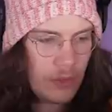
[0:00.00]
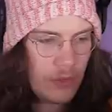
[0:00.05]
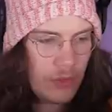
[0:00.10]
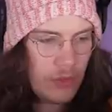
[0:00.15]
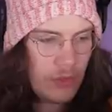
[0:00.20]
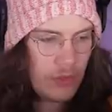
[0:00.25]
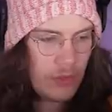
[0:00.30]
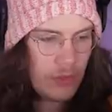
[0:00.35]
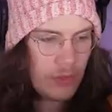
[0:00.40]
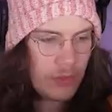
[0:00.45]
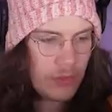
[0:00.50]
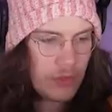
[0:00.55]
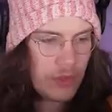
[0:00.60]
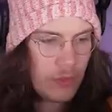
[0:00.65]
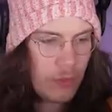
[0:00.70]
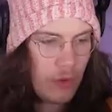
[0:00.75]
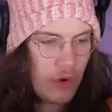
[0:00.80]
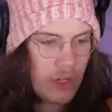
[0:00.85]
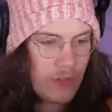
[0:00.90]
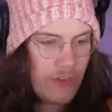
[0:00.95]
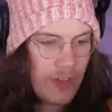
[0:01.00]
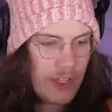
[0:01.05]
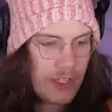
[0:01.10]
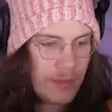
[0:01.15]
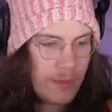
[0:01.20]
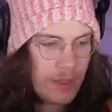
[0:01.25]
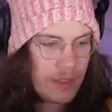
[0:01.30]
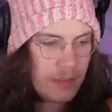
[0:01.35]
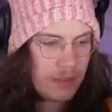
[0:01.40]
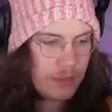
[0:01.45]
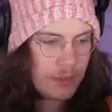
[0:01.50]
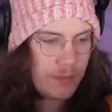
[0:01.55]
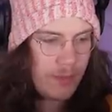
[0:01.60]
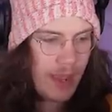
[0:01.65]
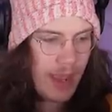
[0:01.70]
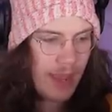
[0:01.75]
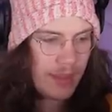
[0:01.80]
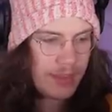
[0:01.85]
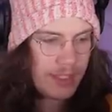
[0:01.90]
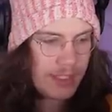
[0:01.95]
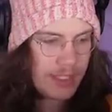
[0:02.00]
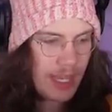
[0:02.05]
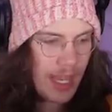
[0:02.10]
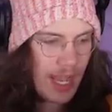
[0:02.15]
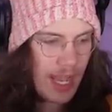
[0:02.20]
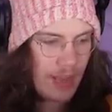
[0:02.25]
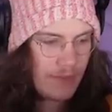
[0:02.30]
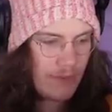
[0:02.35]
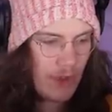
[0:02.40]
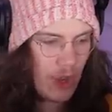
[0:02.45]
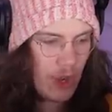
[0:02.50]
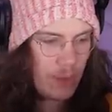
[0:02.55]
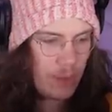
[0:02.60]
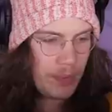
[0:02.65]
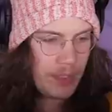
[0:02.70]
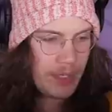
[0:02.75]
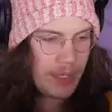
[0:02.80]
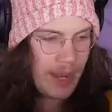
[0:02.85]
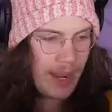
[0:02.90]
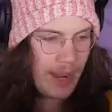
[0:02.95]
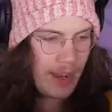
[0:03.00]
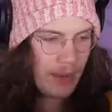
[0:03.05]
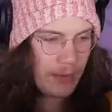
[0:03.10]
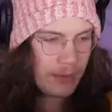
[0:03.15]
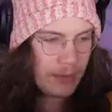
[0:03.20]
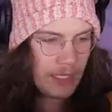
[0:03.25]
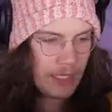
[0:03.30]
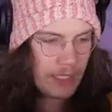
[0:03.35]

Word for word: Ooh, the Water Vellumental's mouth is half open now.